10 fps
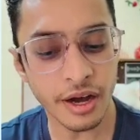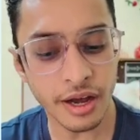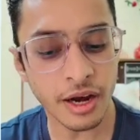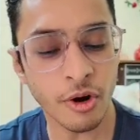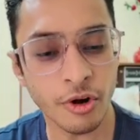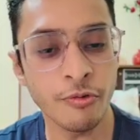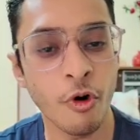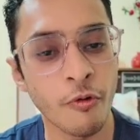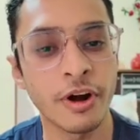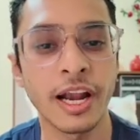a lot of
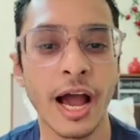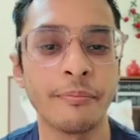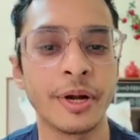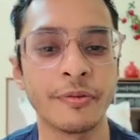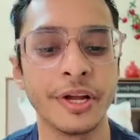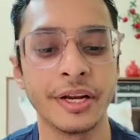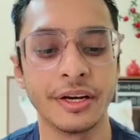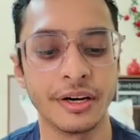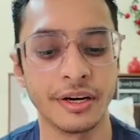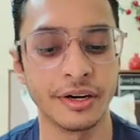overlap between
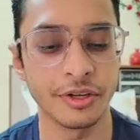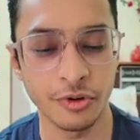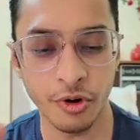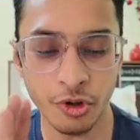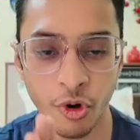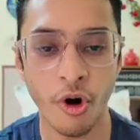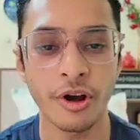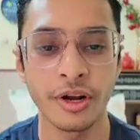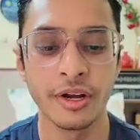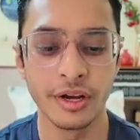
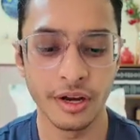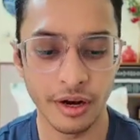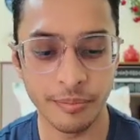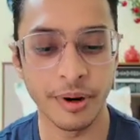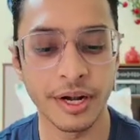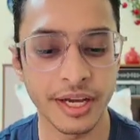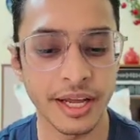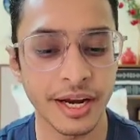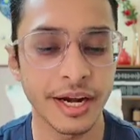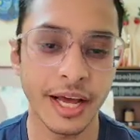your
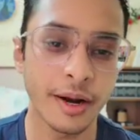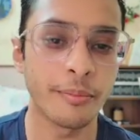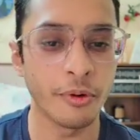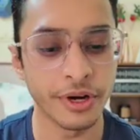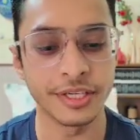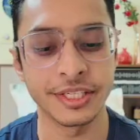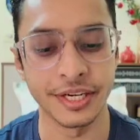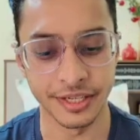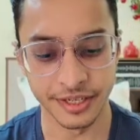particular hit and opponent's hit,